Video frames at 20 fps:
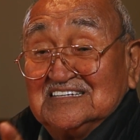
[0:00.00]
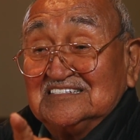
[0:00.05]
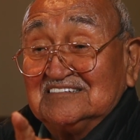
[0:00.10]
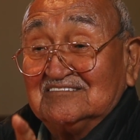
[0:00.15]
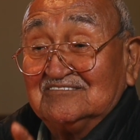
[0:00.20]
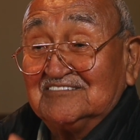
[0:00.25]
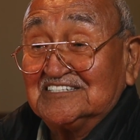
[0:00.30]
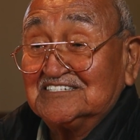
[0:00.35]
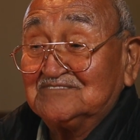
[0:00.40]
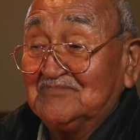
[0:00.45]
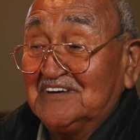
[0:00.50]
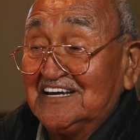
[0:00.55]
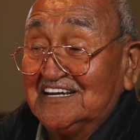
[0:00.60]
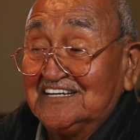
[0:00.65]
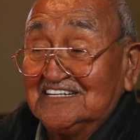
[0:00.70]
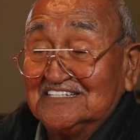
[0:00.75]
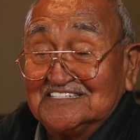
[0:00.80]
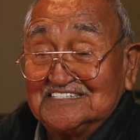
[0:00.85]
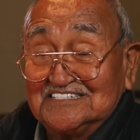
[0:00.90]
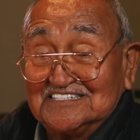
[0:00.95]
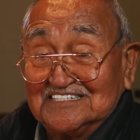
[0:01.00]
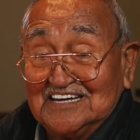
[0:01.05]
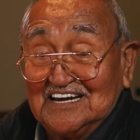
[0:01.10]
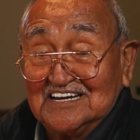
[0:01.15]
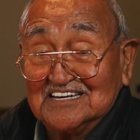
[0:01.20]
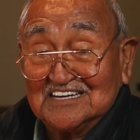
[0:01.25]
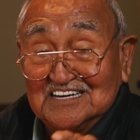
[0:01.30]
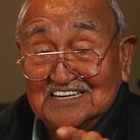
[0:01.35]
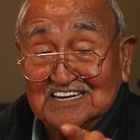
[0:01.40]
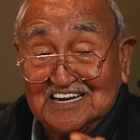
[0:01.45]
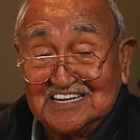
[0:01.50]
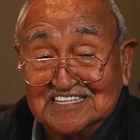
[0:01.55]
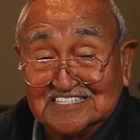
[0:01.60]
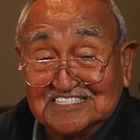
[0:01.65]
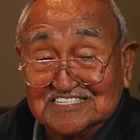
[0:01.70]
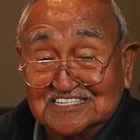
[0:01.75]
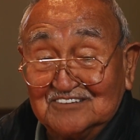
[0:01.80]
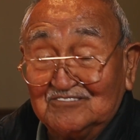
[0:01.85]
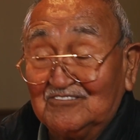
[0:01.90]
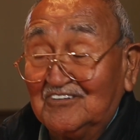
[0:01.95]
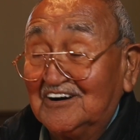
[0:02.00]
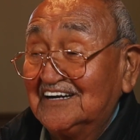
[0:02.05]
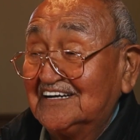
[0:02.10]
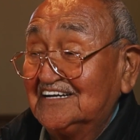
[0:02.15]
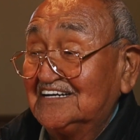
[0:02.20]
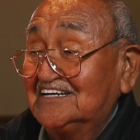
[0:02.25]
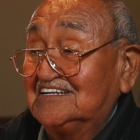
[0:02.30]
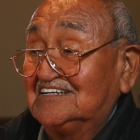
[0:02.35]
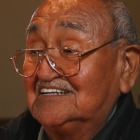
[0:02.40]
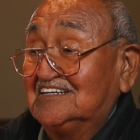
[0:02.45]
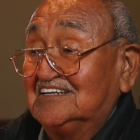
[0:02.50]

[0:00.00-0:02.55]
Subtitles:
which means he's the one.